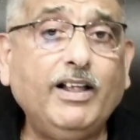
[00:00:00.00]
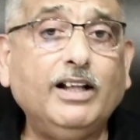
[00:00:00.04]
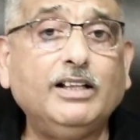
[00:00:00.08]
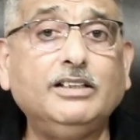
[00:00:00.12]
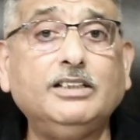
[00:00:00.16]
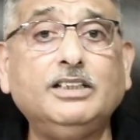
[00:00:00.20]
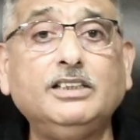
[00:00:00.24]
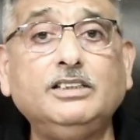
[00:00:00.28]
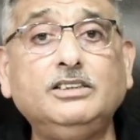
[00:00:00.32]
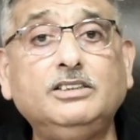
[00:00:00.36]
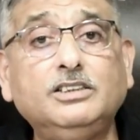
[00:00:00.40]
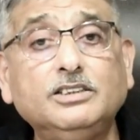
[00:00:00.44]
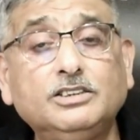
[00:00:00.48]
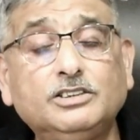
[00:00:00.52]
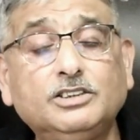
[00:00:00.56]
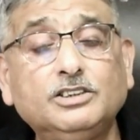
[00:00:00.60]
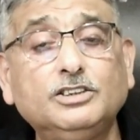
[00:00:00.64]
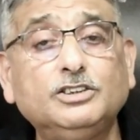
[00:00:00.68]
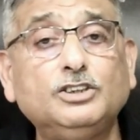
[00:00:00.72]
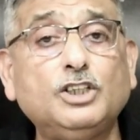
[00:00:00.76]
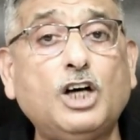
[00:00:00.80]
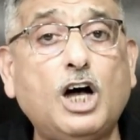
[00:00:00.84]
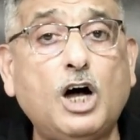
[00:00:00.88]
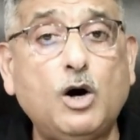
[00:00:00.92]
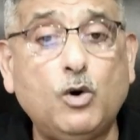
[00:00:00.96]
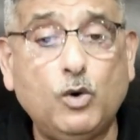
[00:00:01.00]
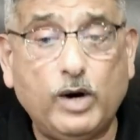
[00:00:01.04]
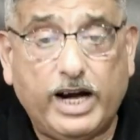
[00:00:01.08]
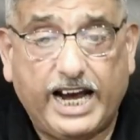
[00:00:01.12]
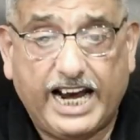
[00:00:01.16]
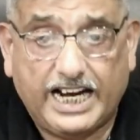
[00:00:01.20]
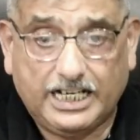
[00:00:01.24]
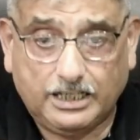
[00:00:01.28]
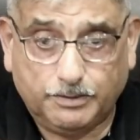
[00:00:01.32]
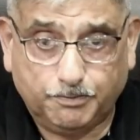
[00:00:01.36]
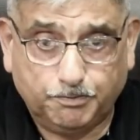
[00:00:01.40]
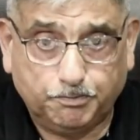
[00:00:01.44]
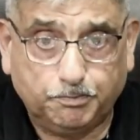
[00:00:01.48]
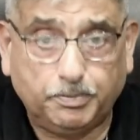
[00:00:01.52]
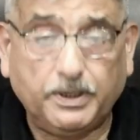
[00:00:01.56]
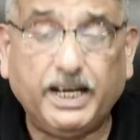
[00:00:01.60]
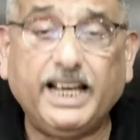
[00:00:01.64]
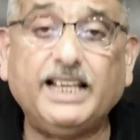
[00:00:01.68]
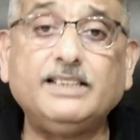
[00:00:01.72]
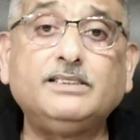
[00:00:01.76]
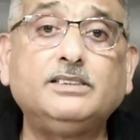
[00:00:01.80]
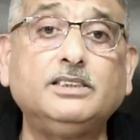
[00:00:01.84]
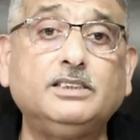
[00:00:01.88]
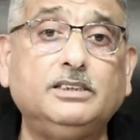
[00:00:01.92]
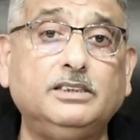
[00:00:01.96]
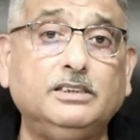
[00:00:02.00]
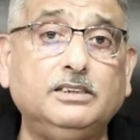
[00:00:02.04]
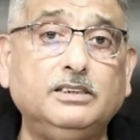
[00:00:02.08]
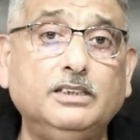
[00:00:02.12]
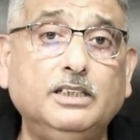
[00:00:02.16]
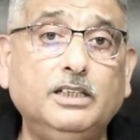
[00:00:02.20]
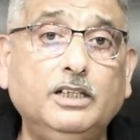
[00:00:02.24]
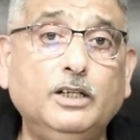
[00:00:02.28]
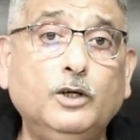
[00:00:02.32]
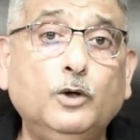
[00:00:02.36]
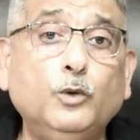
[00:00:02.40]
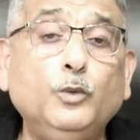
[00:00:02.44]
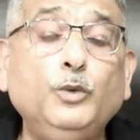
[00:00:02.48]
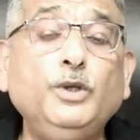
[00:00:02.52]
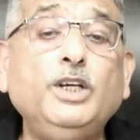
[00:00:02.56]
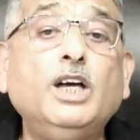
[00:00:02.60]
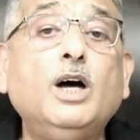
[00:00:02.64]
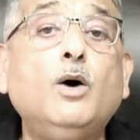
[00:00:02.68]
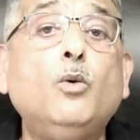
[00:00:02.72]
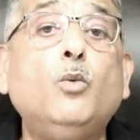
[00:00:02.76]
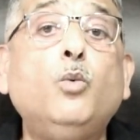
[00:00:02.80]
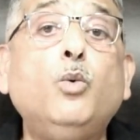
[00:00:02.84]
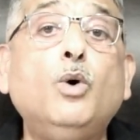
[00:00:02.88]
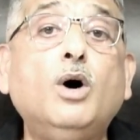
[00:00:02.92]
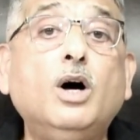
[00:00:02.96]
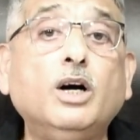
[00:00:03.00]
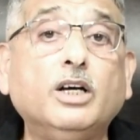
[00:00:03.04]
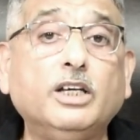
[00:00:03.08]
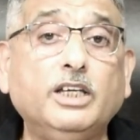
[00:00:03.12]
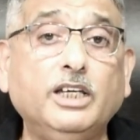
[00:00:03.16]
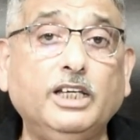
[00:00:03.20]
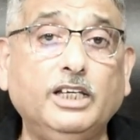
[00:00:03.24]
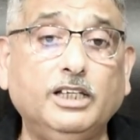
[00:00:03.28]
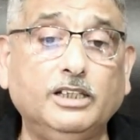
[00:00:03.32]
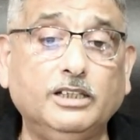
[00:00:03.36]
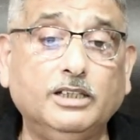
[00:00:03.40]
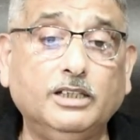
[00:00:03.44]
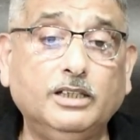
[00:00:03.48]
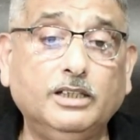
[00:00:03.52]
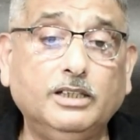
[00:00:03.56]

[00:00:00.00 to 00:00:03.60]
that this is how at present we are working.